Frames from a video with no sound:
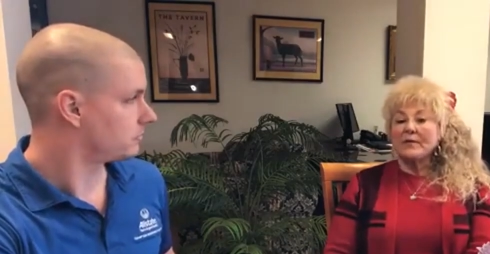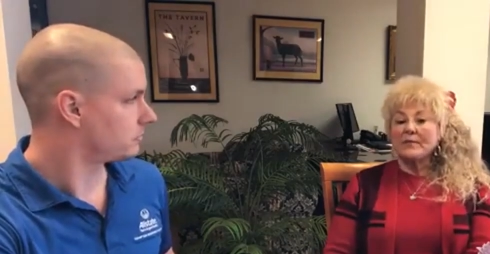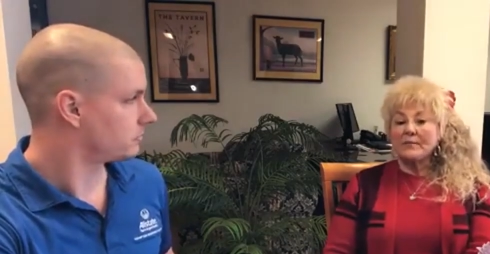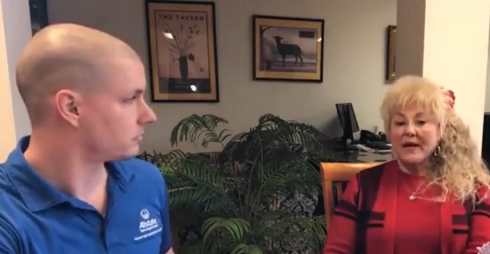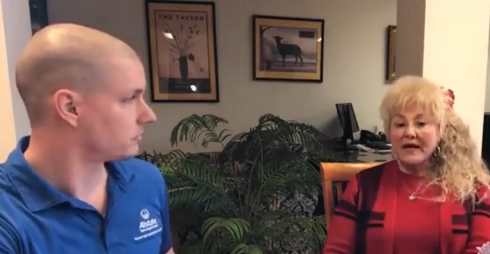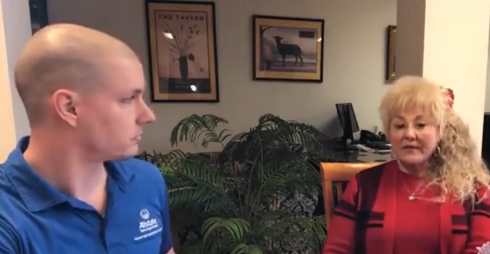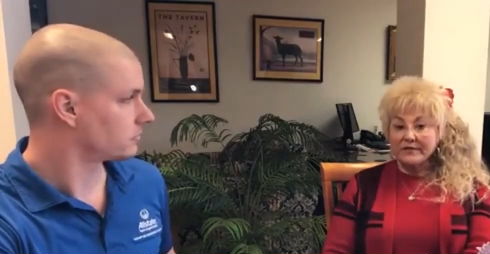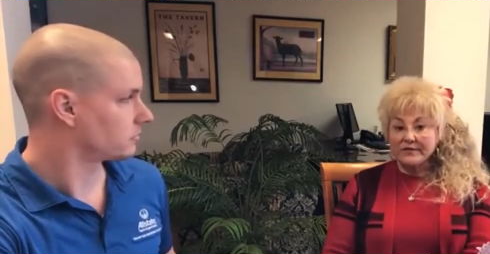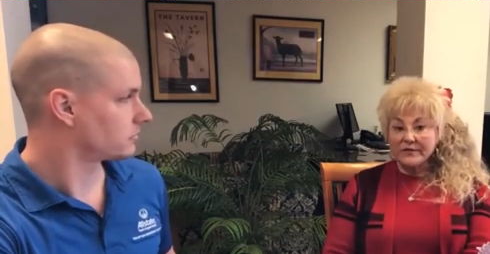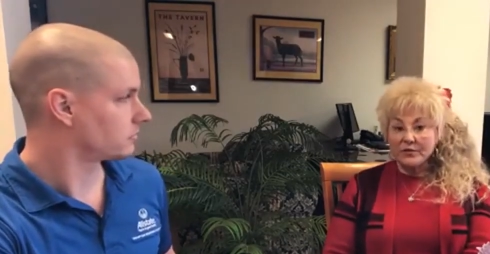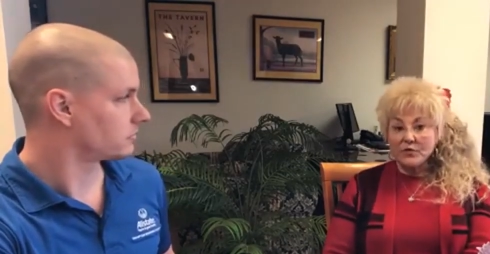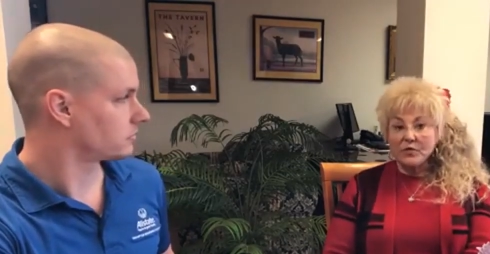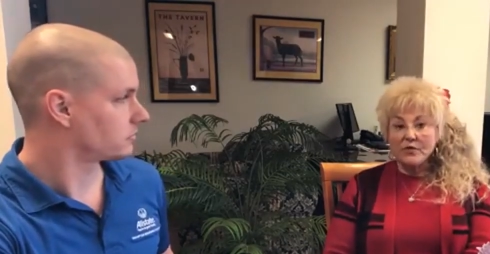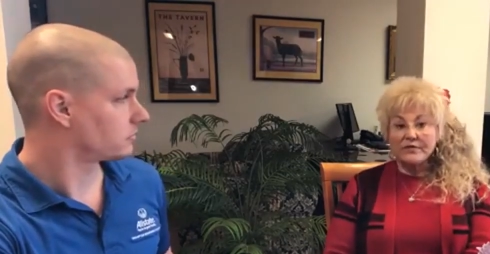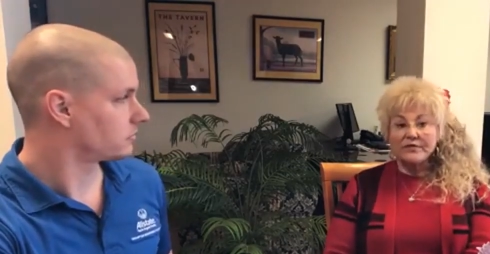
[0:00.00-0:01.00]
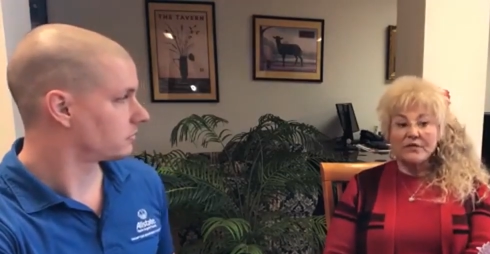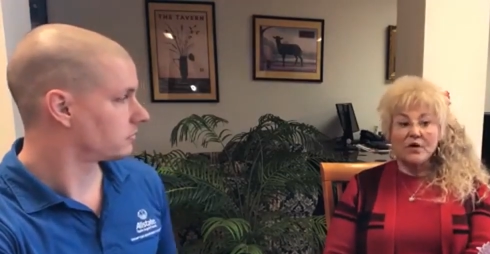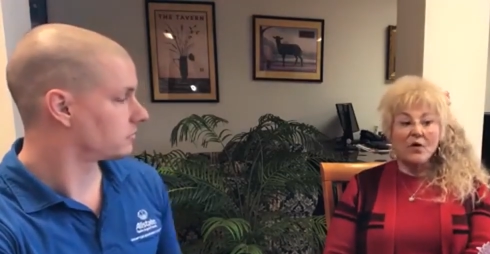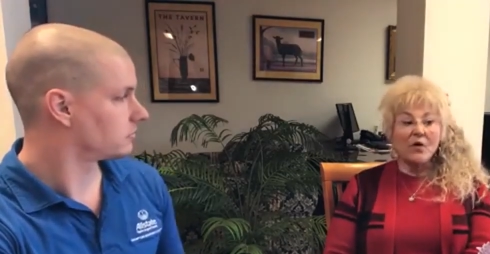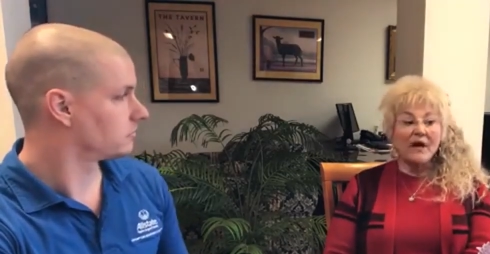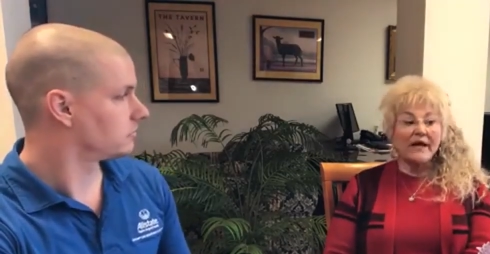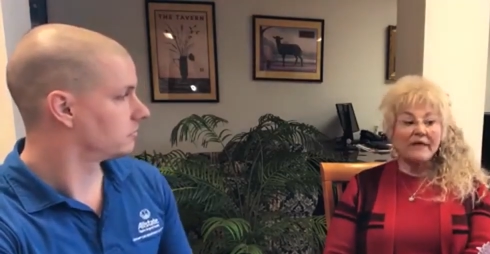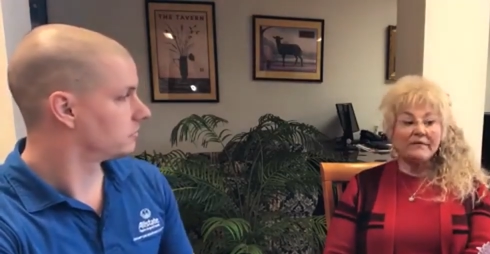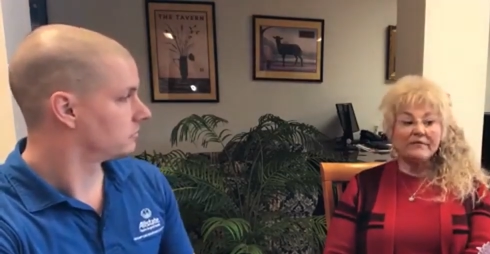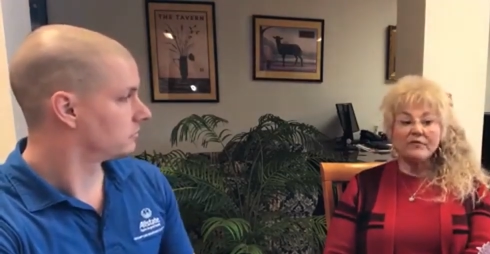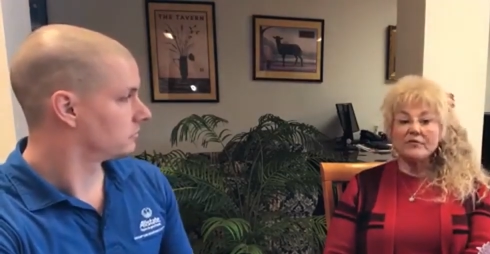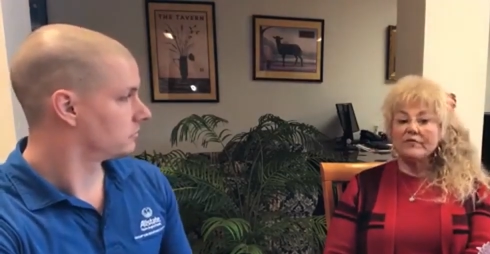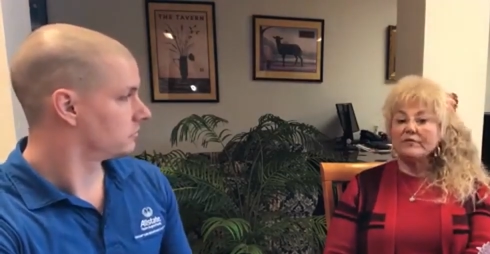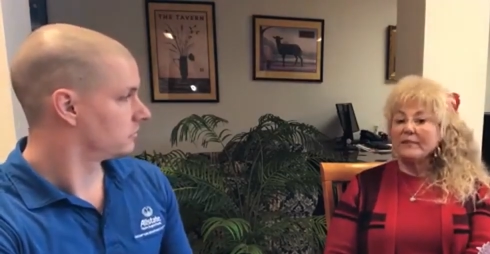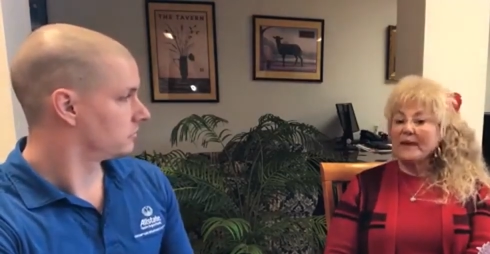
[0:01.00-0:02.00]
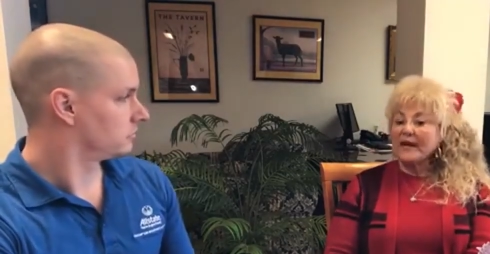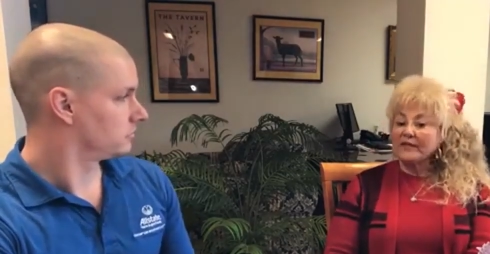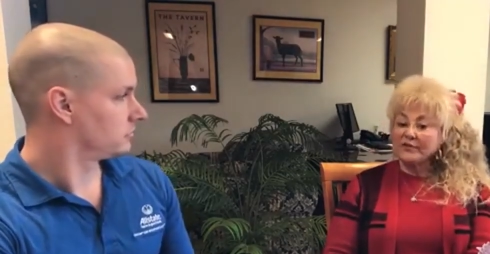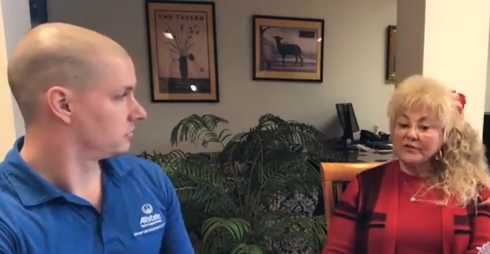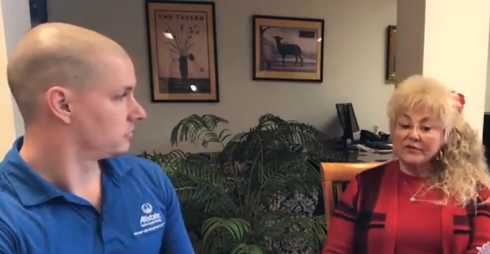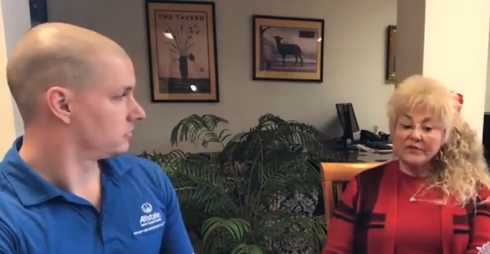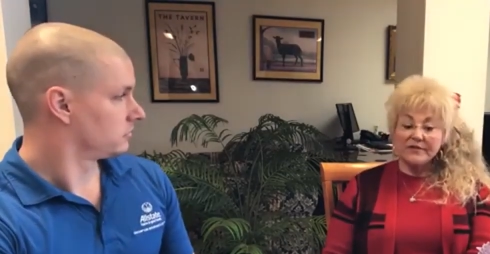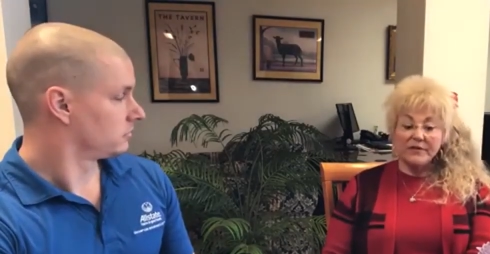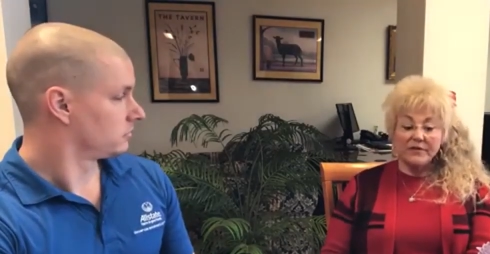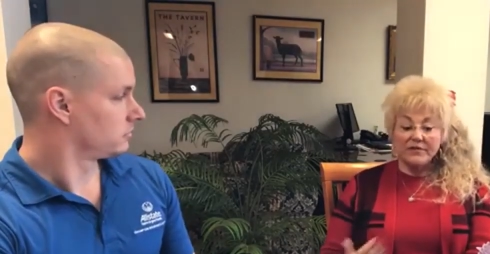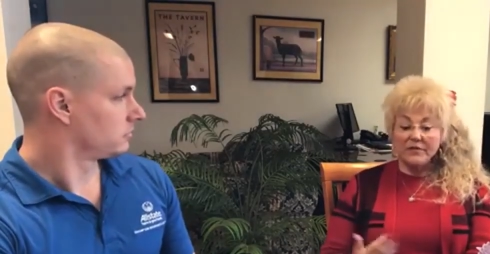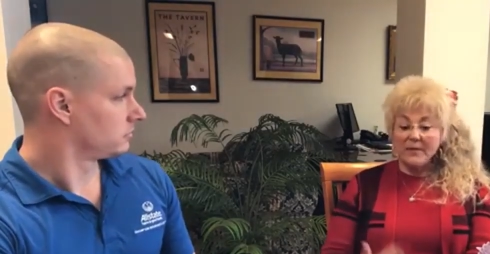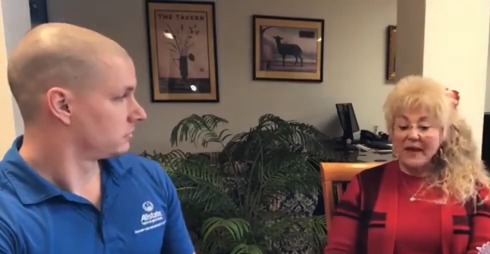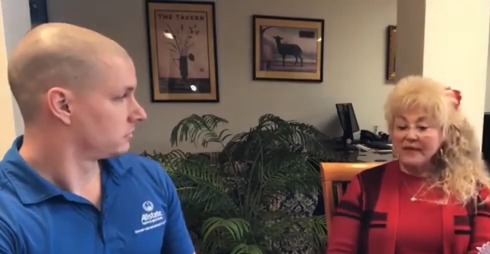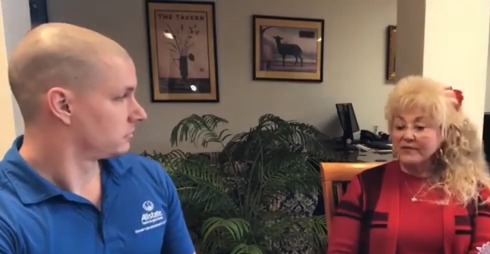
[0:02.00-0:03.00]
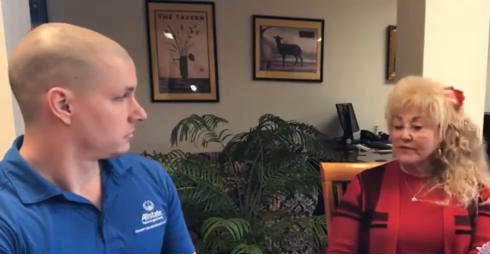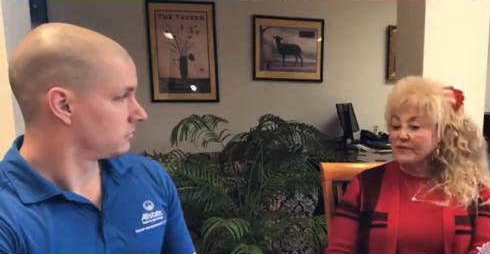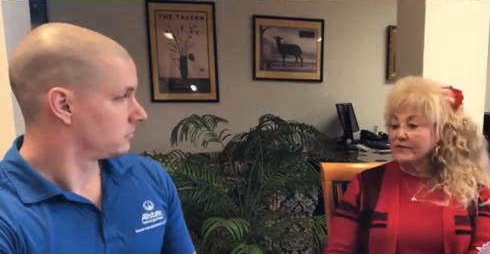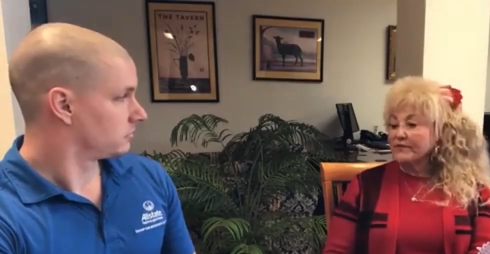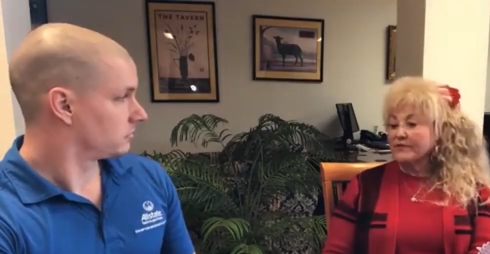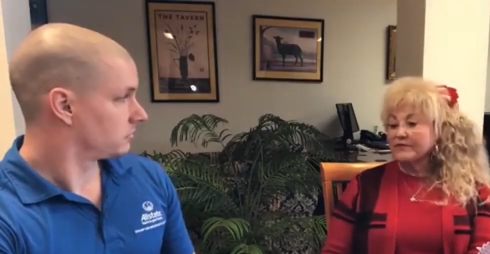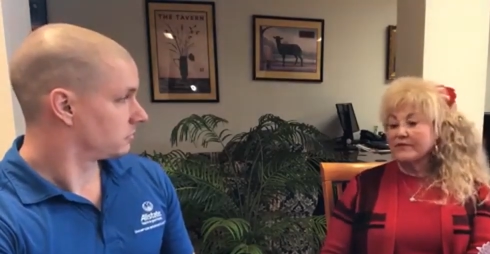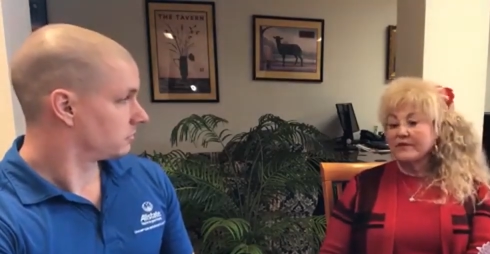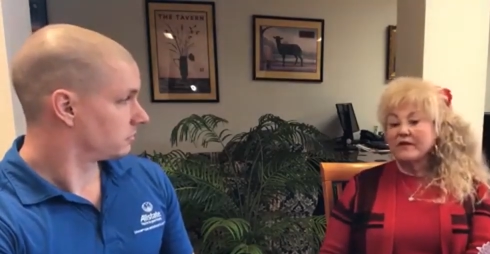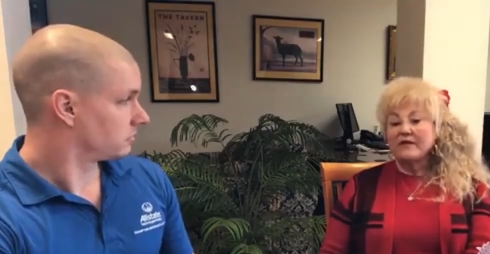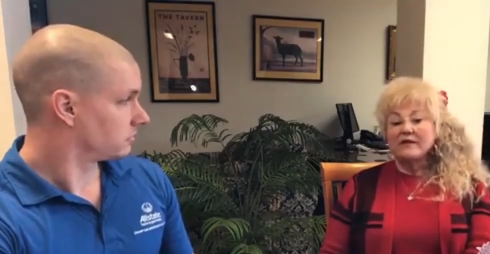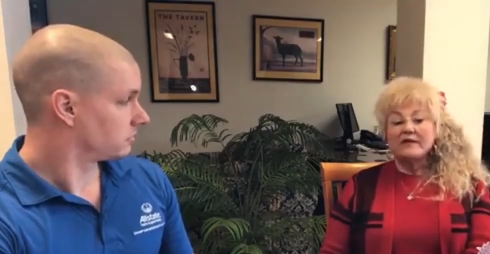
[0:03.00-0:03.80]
Speaker 1: I went back to school, so I do have a bachelor's, I do have a master's,